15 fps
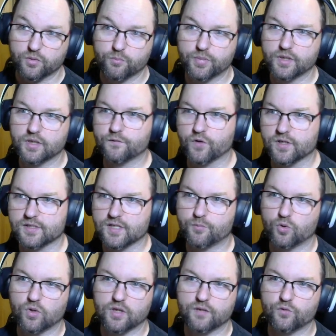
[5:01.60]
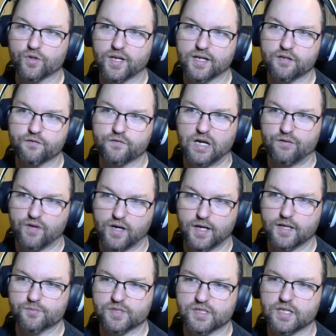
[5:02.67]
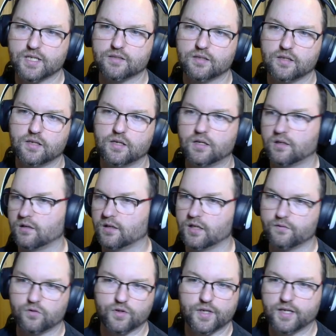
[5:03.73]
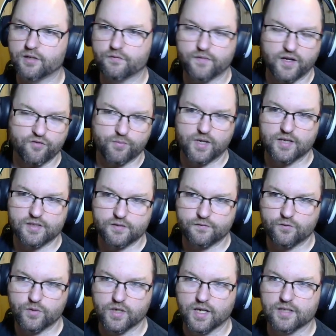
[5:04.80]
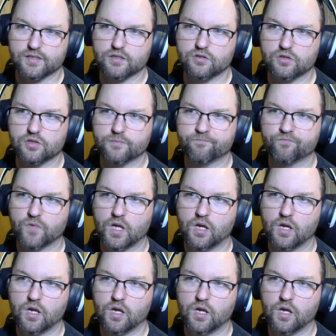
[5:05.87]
with the build. For example, level 95 item set, level 95 passive tree, that's good.